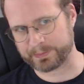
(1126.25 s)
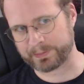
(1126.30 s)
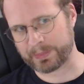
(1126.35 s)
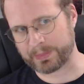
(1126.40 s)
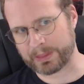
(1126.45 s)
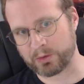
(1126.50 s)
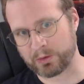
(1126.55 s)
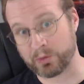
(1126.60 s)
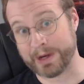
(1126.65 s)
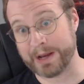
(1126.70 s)

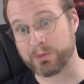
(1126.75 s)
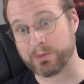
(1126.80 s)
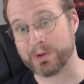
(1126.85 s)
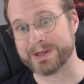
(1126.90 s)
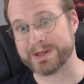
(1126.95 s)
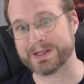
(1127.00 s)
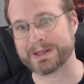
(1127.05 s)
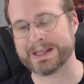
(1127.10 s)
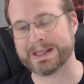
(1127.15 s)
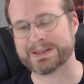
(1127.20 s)
when I
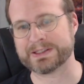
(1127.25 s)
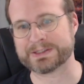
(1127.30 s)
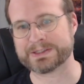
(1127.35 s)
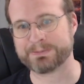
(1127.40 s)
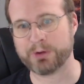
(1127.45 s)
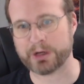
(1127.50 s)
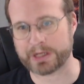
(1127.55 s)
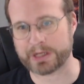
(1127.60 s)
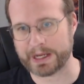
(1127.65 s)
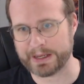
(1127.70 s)
went to get this
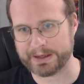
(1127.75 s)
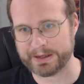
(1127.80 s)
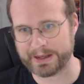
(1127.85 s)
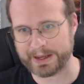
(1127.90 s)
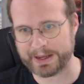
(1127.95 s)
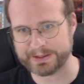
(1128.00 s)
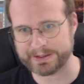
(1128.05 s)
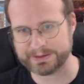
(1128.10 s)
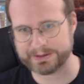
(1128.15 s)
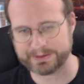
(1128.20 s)
book,
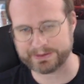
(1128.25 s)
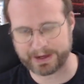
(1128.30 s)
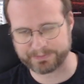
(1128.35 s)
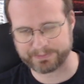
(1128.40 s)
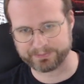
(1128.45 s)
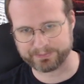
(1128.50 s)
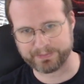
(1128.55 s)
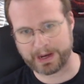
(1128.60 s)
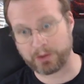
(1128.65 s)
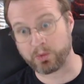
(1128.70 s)
I
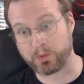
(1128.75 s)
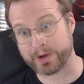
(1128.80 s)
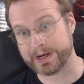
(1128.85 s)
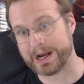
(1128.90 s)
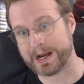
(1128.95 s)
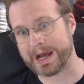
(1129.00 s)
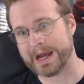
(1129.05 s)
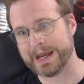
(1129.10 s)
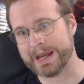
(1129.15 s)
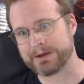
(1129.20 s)
wanted
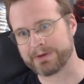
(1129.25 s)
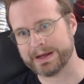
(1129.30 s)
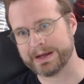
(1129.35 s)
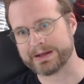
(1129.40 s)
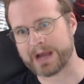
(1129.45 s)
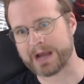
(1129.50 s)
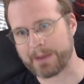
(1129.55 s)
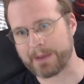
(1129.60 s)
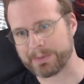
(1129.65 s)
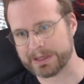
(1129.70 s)
a high grade
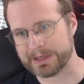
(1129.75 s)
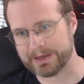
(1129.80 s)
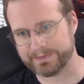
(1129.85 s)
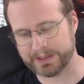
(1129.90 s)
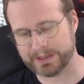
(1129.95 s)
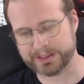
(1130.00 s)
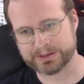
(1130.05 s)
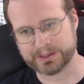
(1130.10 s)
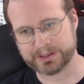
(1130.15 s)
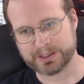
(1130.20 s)
copy of
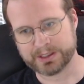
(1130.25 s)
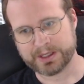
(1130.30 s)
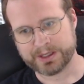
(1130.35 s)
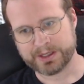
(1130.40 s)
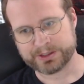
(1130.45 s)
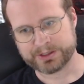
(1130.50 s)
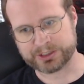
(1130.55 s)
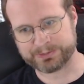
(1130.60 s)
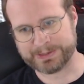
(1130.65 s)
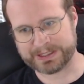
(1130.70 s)
it
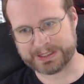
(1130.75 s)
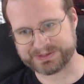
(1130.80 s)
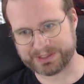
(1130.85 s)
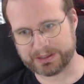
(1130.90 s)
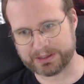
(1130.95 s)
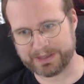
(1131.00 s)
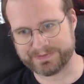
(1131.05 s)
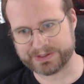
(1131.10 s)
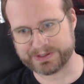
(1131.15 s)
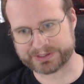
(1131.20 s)
just because I
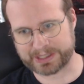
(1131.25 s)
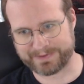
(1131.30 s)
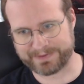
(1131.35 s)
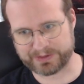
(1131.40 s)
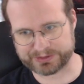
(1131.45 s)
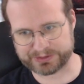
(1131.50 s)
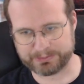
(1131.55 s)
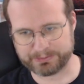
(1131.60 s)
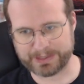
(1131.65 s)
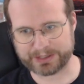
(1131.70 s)
love this
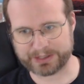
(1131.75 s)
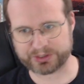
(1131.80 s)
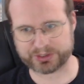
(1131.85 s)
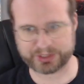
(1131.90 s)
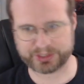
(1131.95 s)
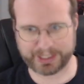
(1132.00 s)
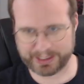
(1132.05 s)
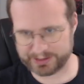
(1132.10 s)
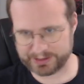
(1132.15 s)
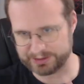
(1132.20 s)
cover so
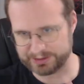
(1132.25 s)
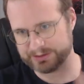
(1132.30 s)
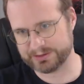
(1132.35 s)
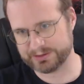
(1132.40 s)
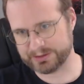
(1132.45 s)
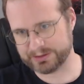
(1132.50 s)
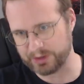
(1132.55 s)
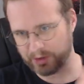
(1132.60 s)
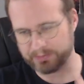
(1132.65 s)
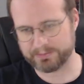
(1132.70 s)
much, and
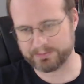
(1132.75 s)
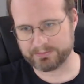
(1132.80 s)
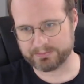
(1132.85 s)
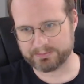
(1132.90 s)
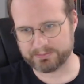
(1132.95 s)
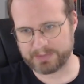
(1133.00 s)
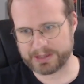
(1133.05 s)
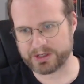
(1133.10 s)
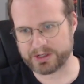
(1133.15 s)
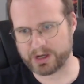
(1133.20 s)

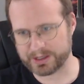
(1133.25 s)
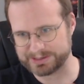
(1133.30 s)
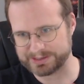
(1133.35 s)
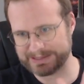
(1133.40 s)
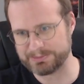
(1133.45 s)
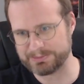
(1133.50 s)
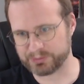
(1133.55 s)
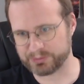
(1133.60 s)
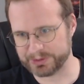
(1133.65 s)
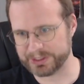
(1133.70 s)
my dog's
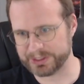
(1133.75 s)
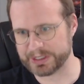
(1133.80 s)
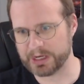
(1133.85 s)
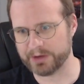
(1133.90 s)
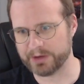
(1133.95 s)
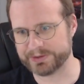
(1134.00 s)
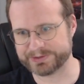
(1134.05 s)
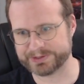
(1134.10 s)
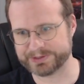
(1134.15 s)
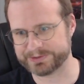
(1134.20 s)
name is
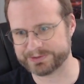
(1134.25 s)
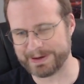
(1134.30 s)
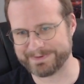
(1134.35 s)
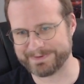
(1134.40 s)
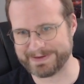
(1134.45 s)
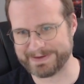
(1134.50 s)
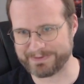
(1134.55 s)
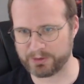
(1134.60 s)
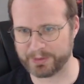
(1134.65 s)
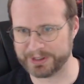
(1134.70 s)
Wendigo. This is my
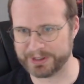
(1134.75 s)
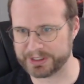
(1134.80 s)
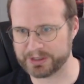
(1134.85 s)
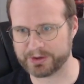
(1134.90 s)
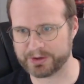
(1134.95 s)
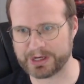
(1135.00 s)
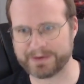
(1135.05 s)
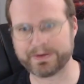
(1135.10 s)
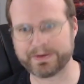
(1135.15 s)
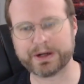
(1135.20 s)
favorite Wendigo
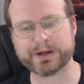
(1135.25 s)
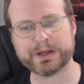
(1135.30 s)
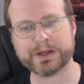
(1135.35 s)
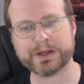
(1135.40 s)
cover.